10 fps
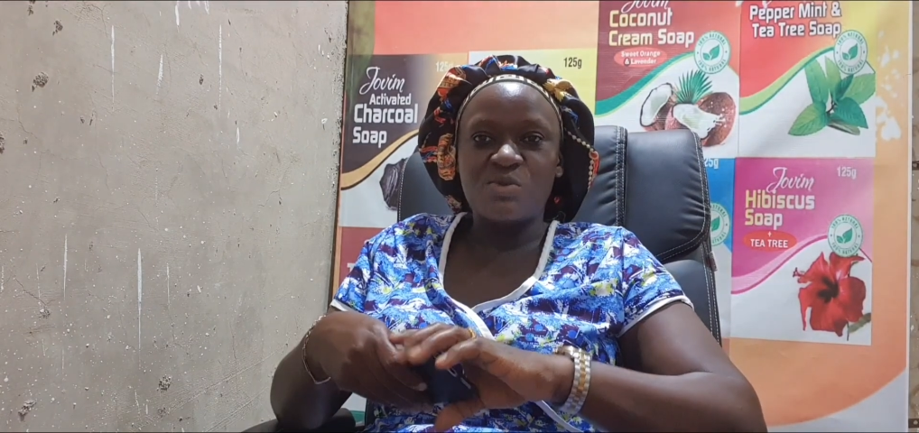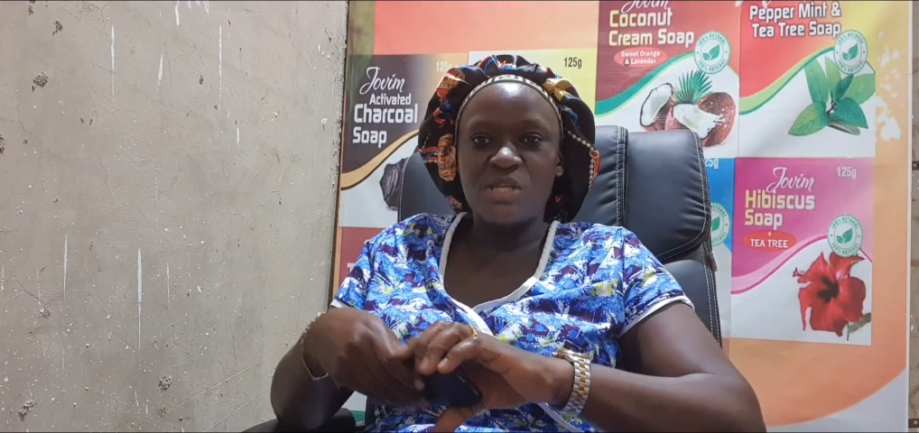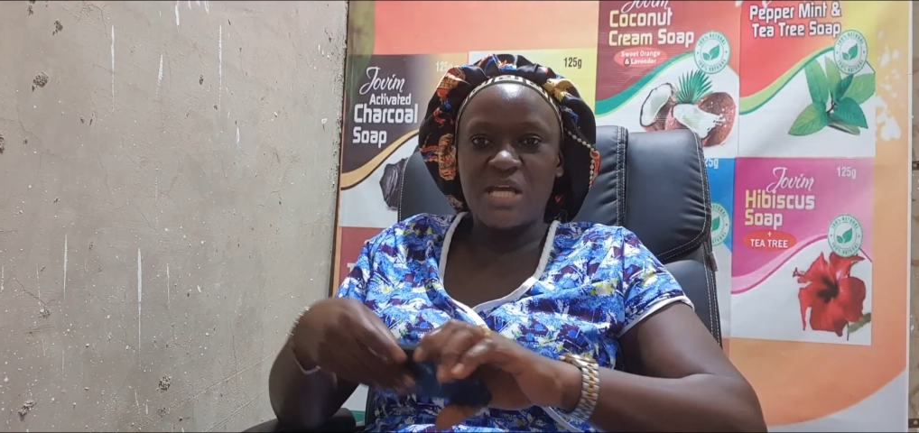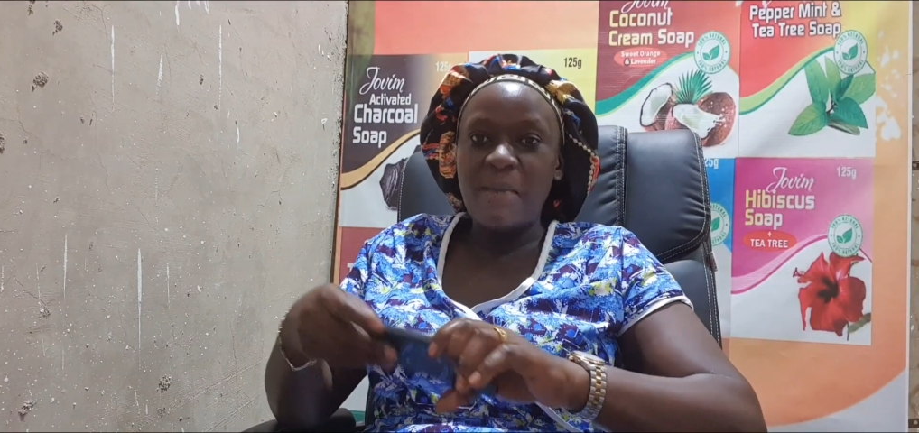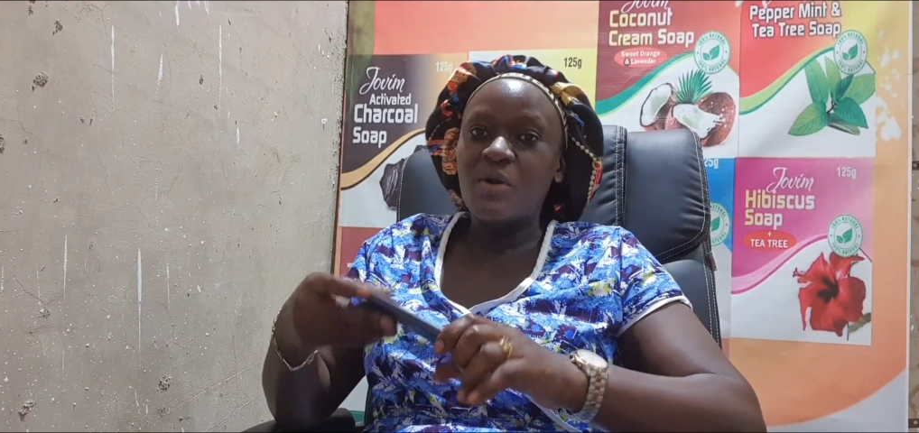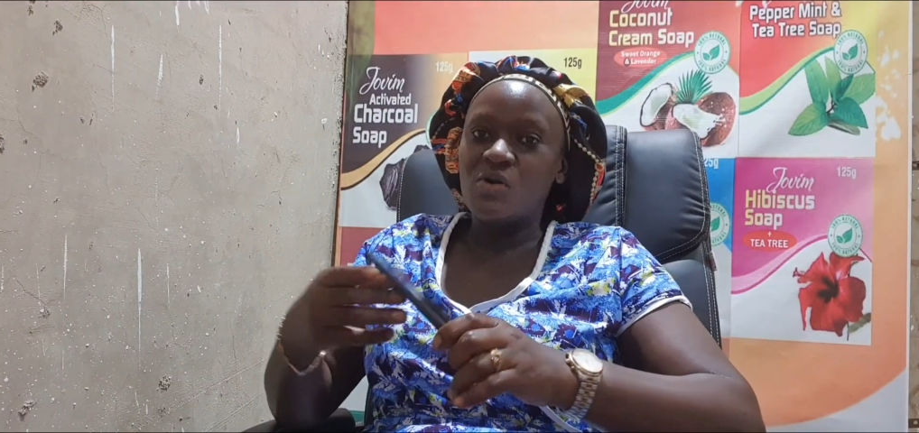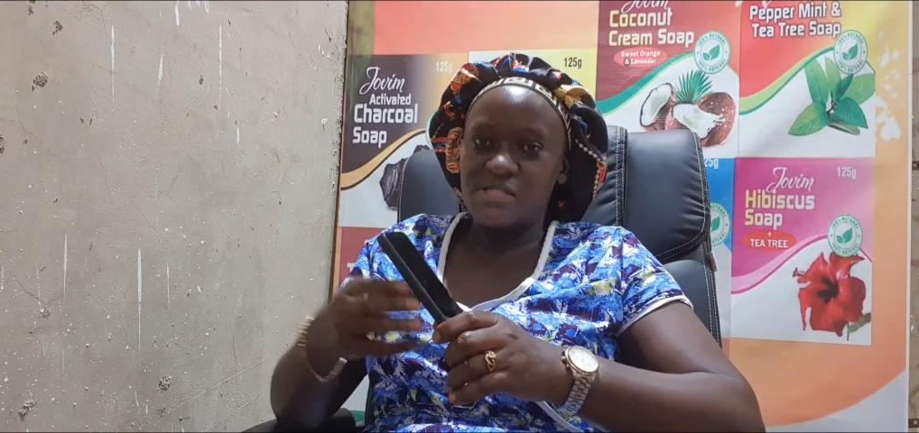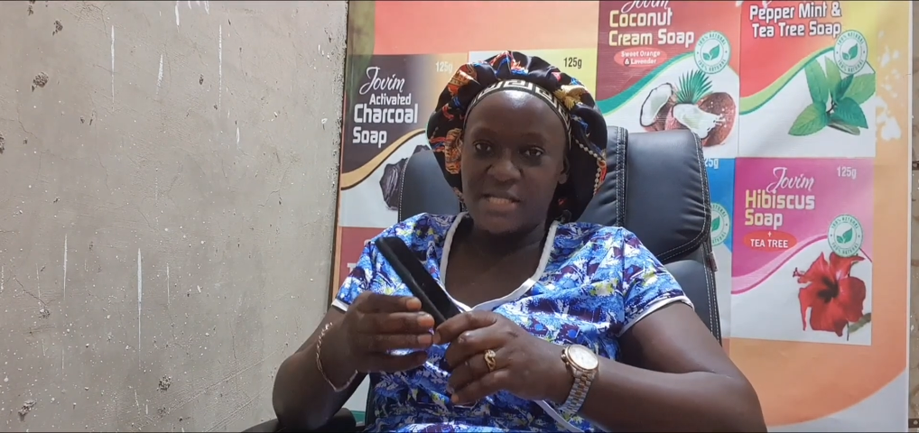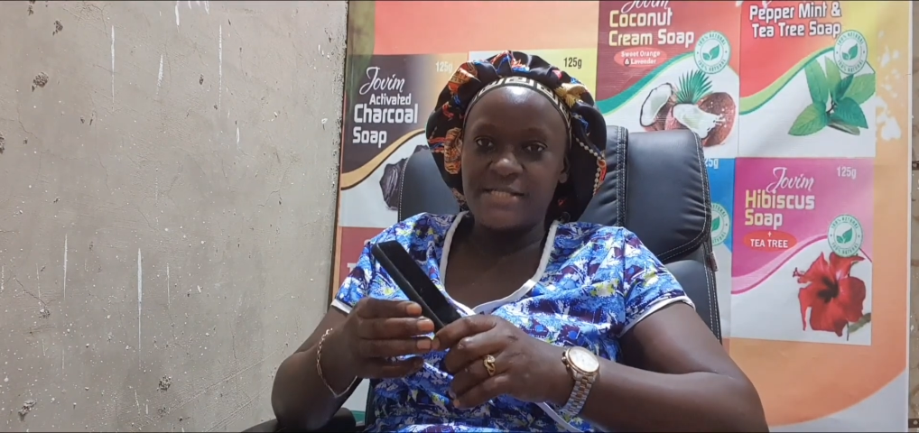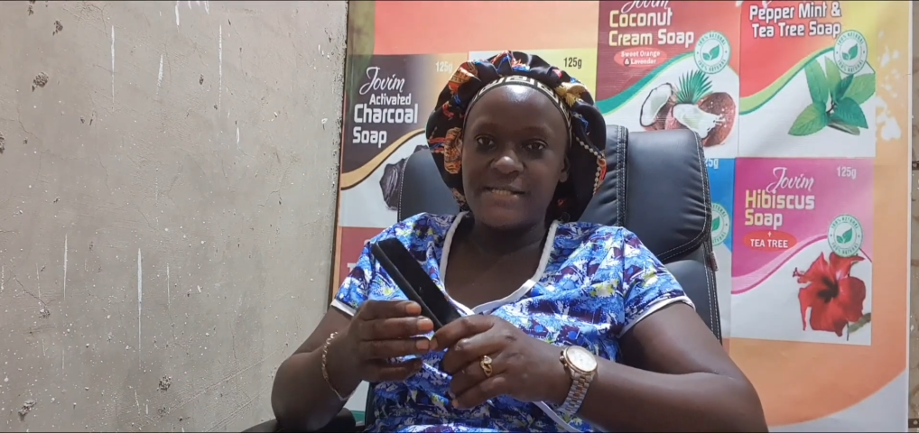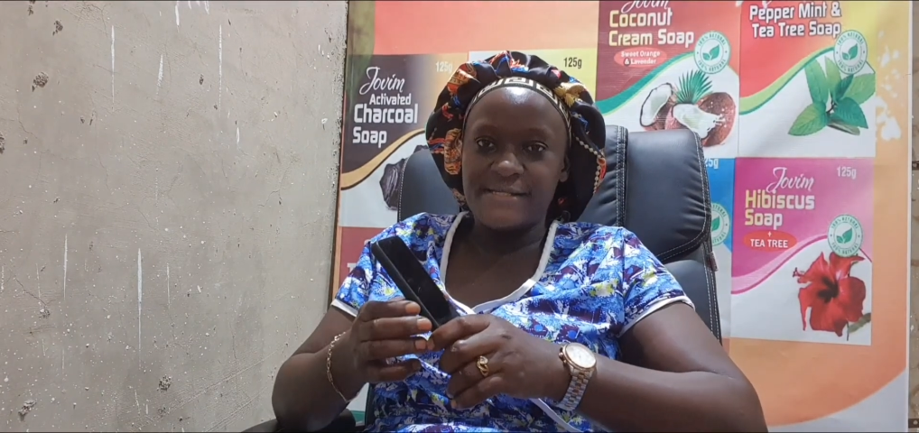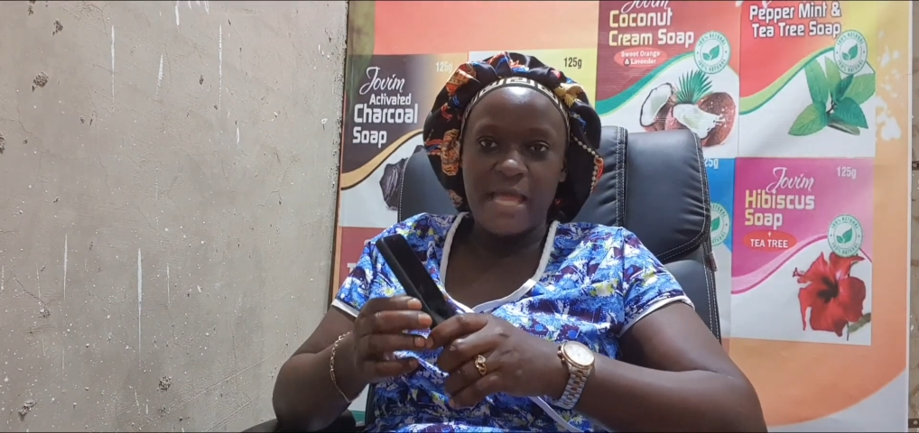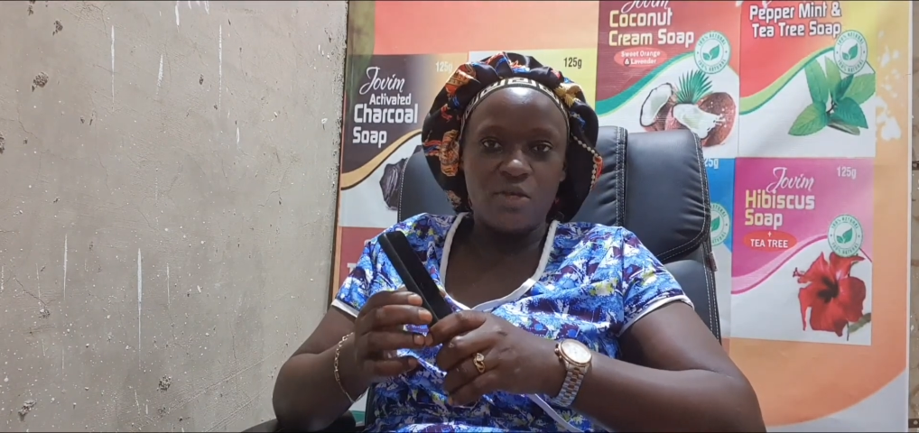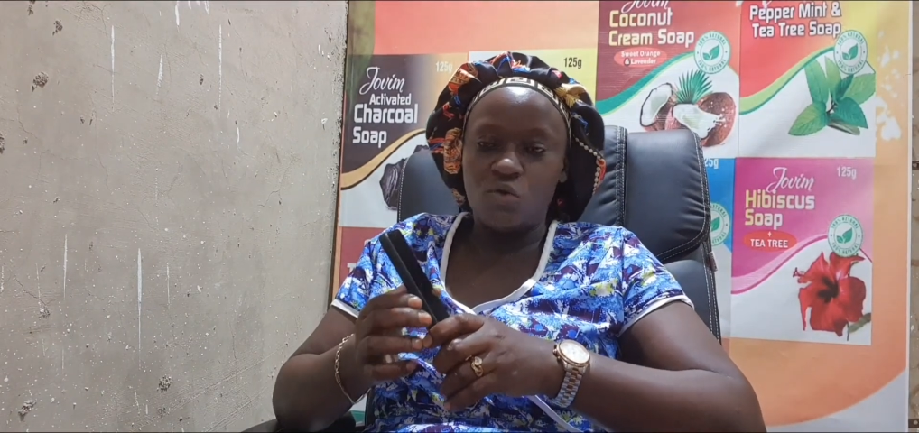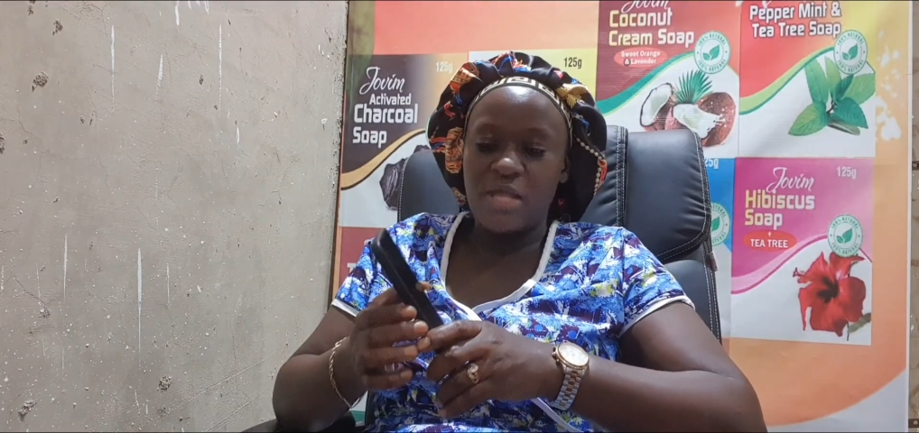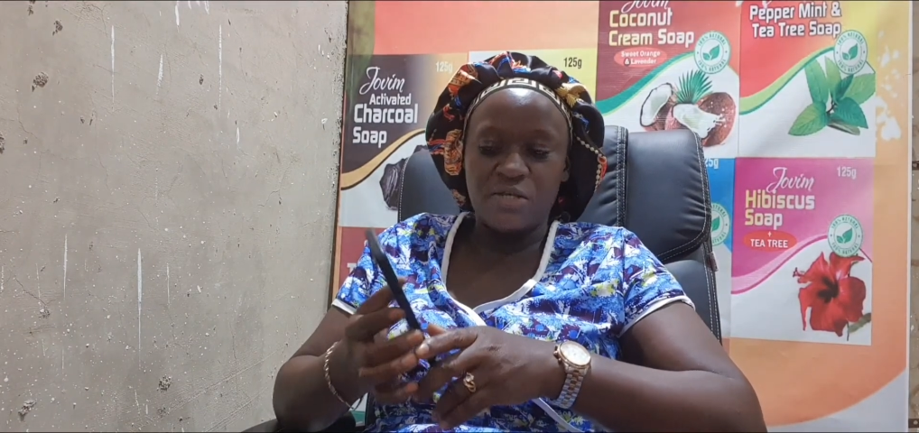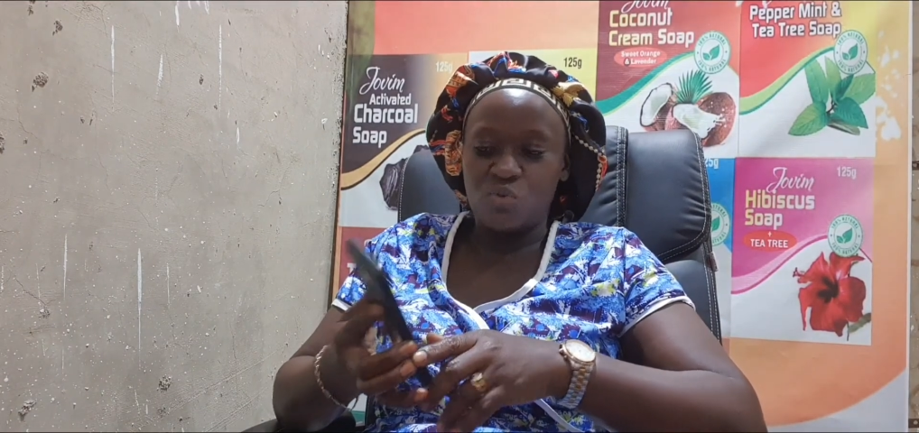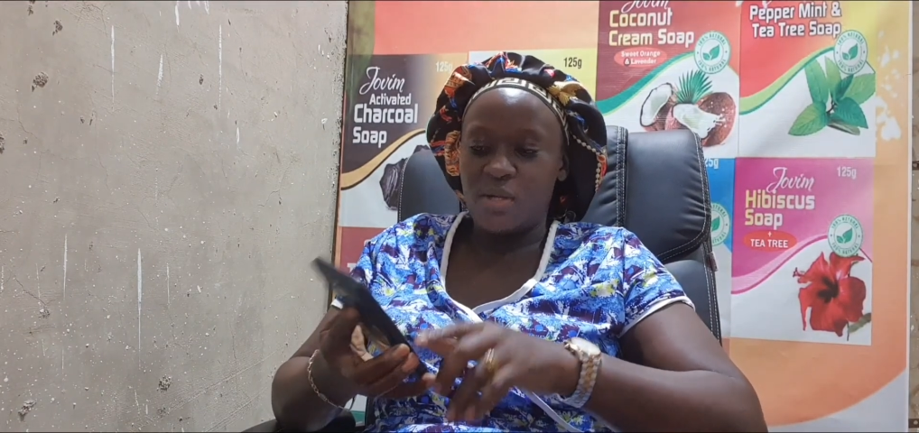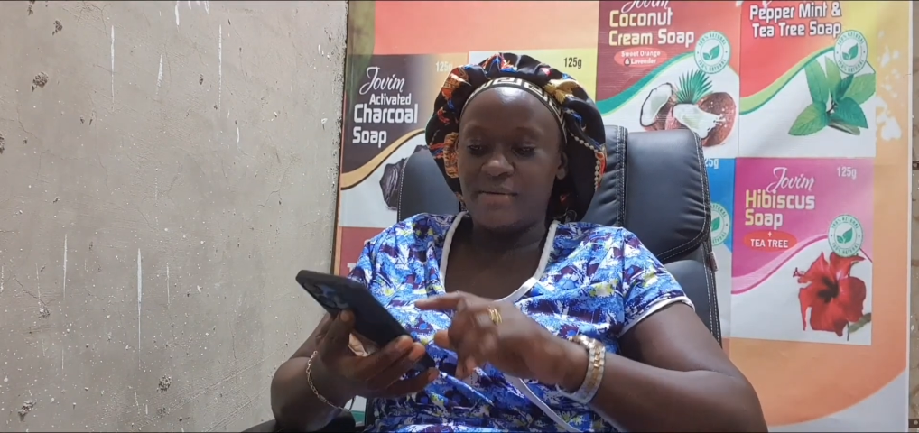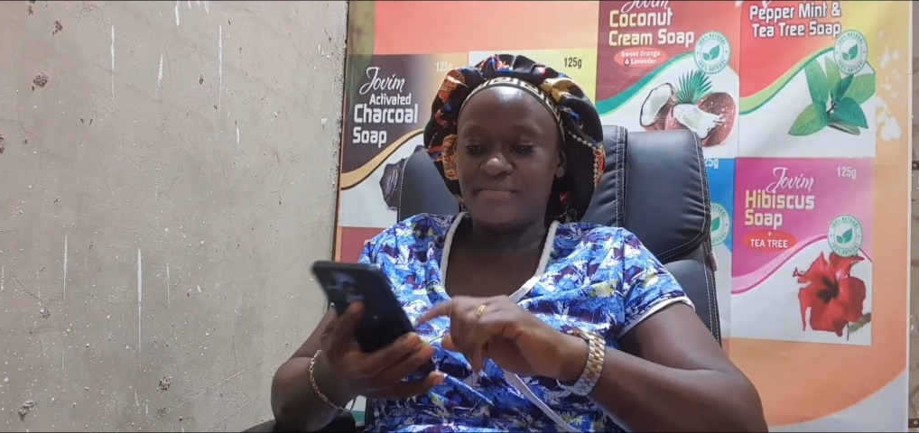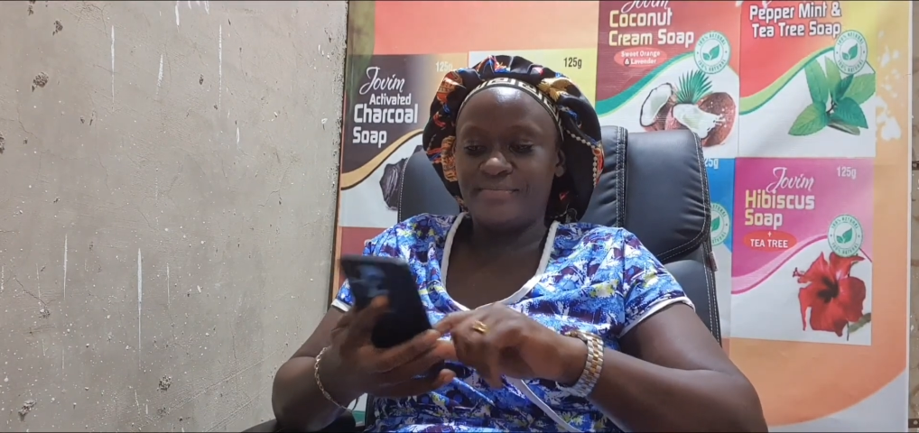Monica because at least I know that one.